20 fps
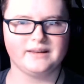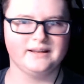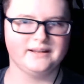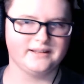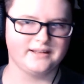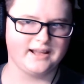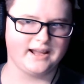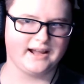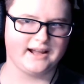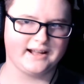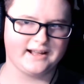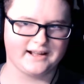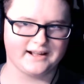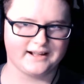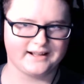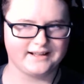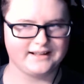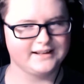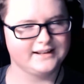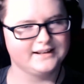
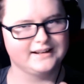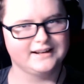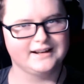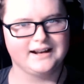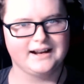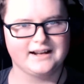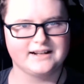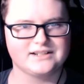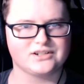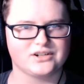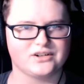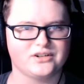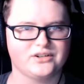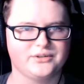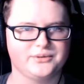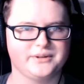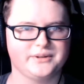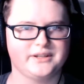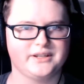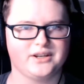I started
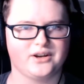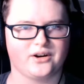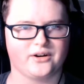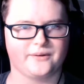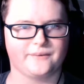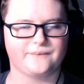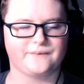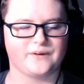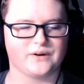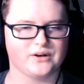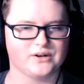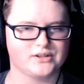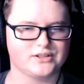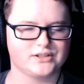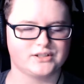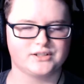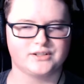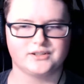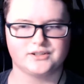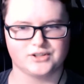doing the art
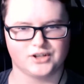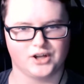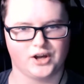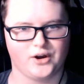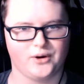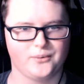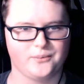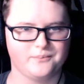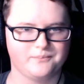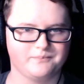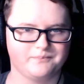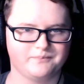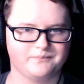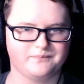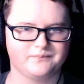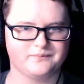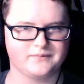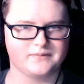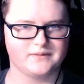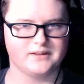first, so,
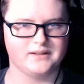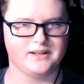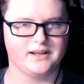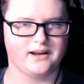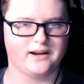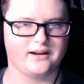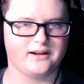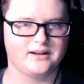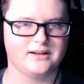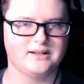yeah.